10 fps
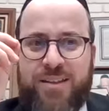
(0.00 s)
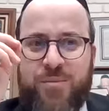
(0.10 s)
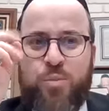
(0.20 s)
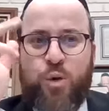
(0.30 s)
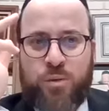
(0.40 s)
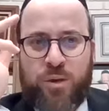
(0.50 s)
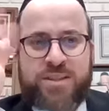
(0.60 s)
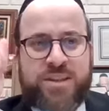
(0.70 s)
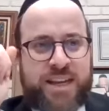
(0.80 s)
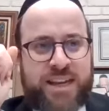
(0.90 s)
more than
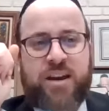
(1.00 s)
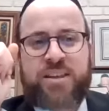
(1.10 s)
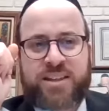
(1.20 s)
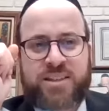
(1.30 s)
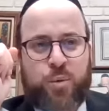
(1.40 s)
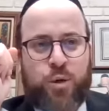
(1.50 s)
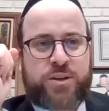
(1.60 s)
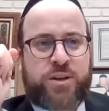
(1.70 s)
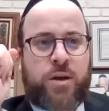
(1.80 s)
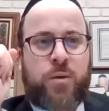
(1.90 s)
once a day now. I think it's
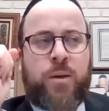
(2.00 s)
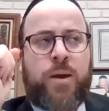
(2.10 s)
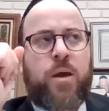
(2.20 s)
important to know.